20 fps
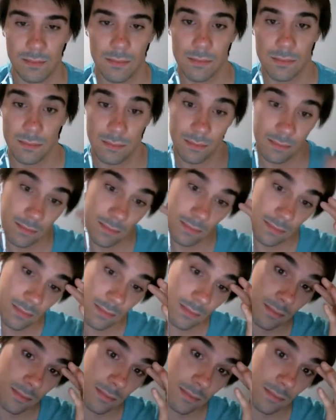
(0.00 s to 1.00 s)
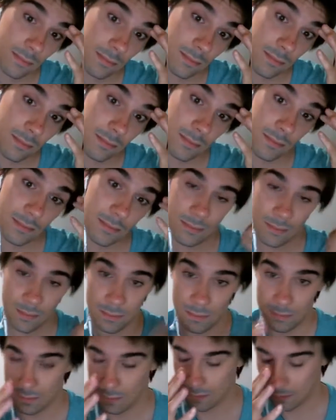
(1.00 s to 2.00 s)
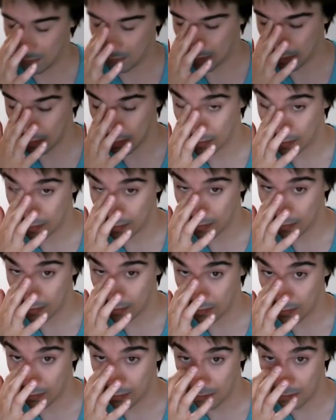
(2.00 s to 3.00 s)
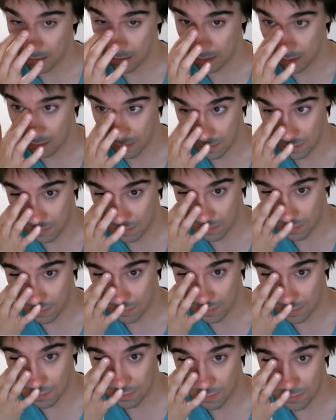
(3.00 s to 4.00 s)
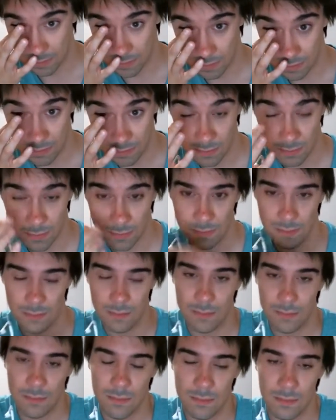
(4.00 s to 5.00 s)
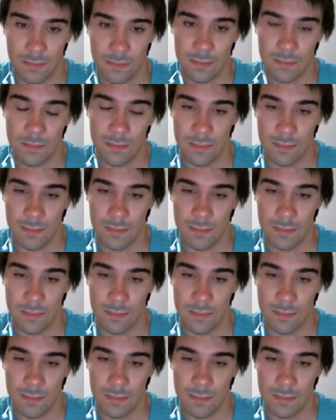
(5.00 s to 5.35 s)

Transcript: (not speaking)